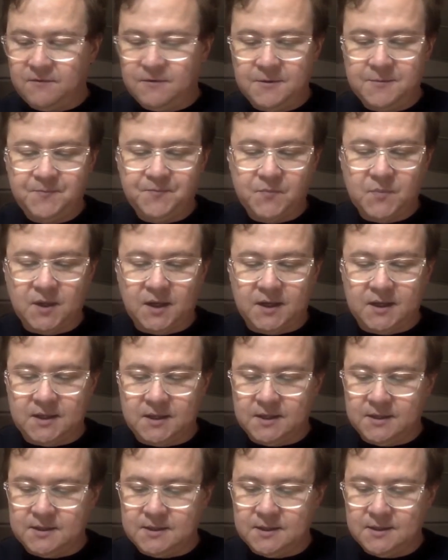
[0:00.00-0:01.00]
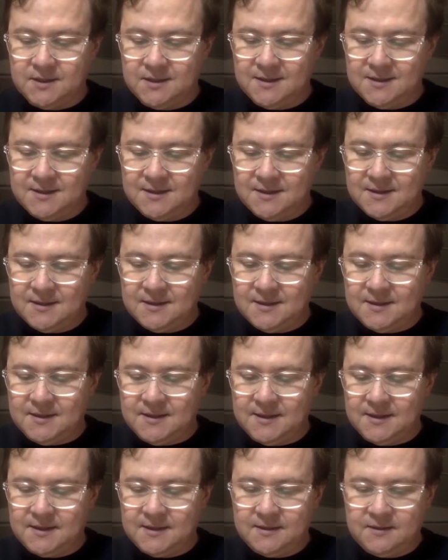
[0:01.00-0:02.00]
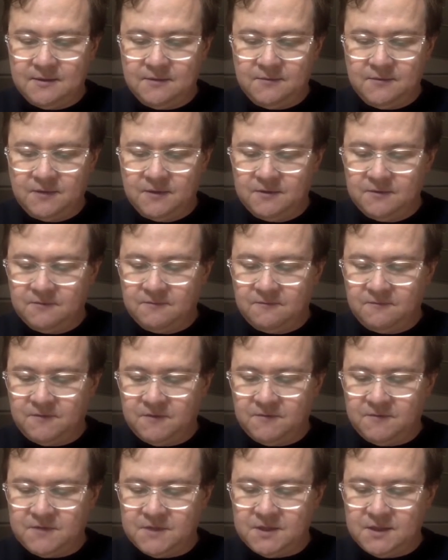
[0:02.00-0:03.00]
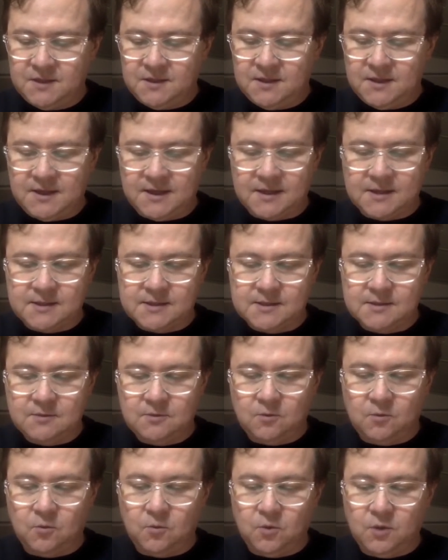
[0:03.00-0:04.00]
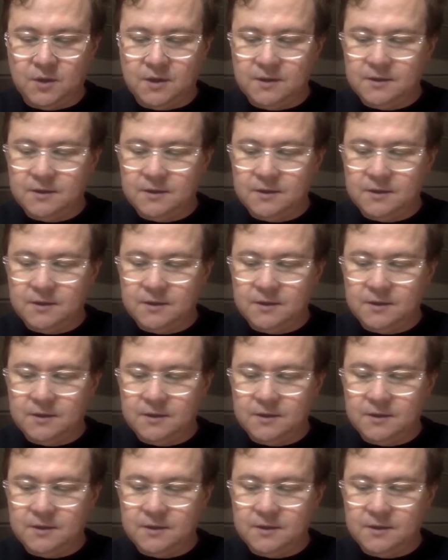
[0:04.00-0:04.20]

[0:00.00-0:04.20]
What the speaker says: I get negative 15x1,